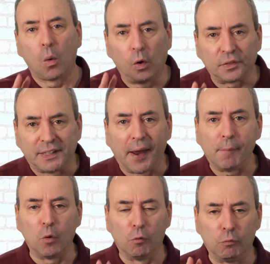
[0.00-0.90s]
What the
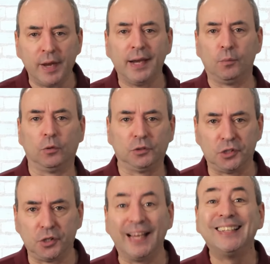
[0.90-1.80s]
team will really want to
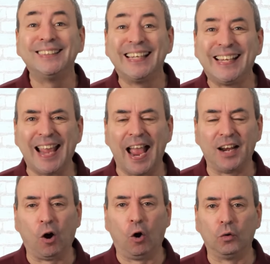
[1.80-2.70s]
do is to
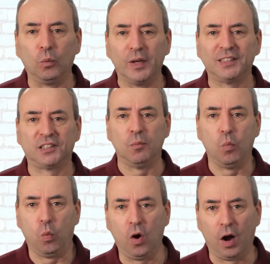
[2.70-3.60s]
get on with
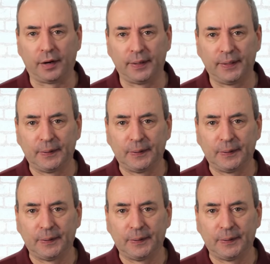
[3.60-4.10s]
some work.